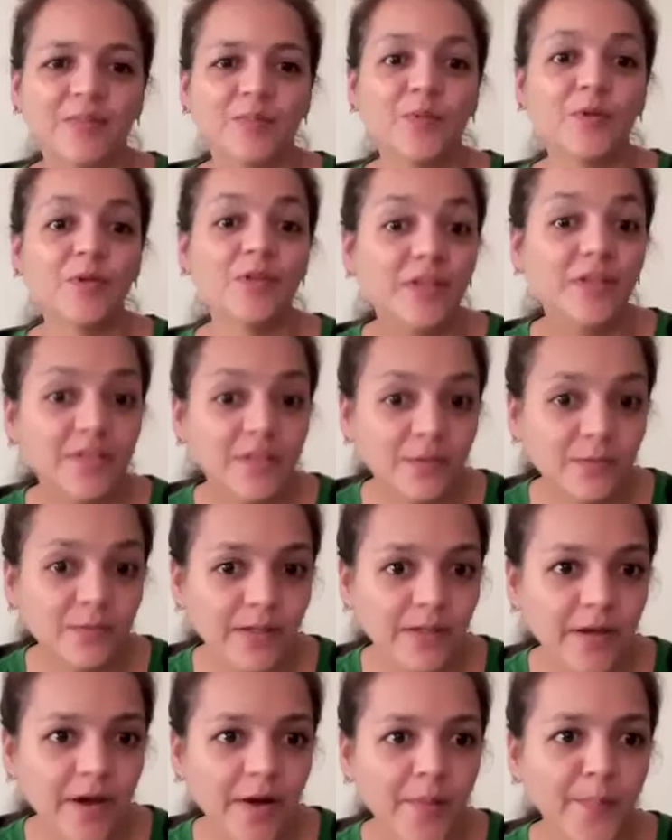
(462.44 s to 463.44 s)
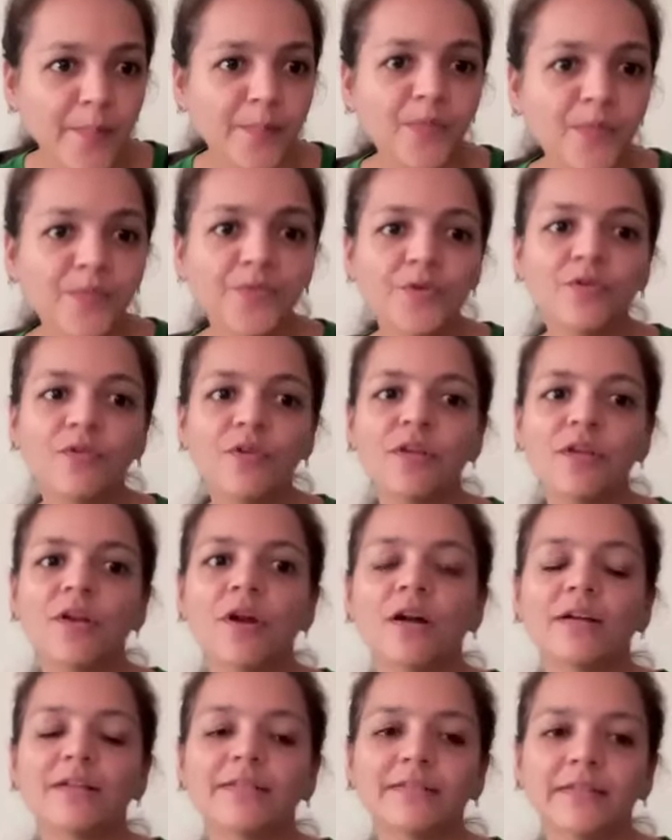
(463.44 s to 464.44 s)
Police will come if you will
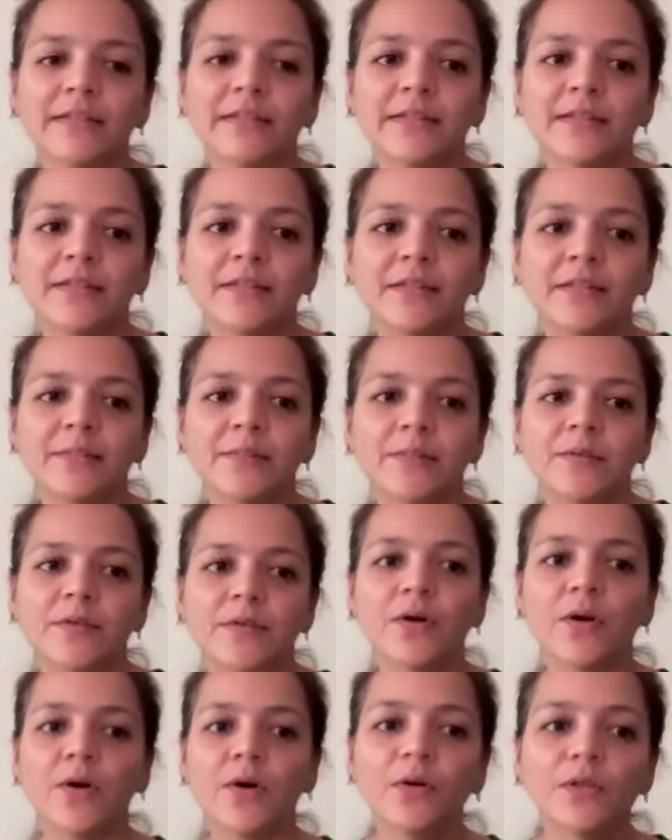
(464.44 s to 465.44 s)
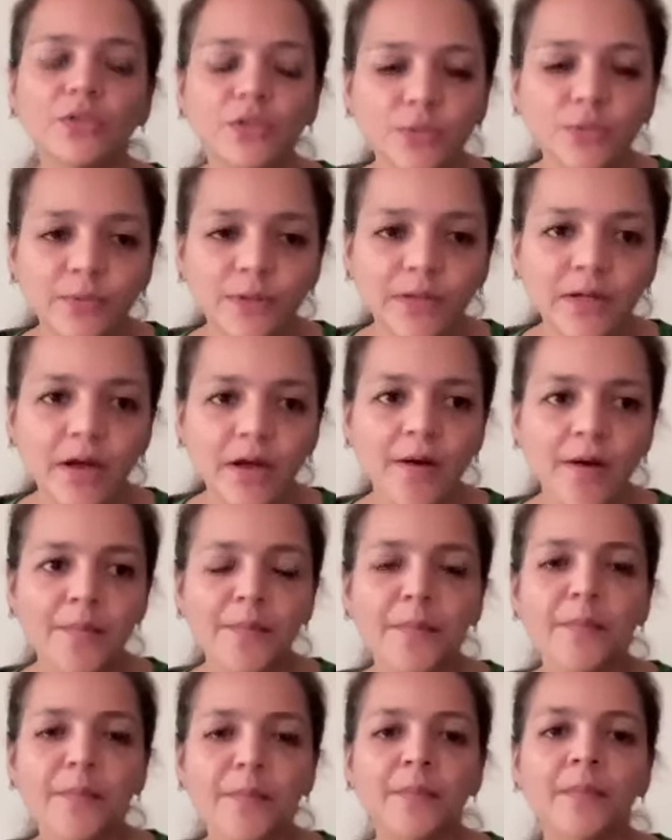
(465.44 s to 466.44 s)
not sleep. Ghost will
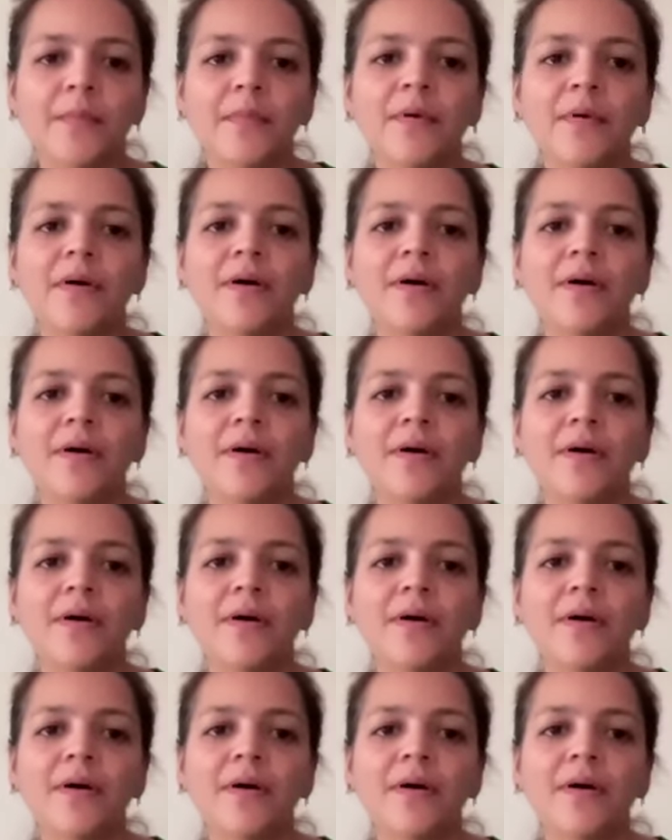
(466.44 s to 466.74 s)
come.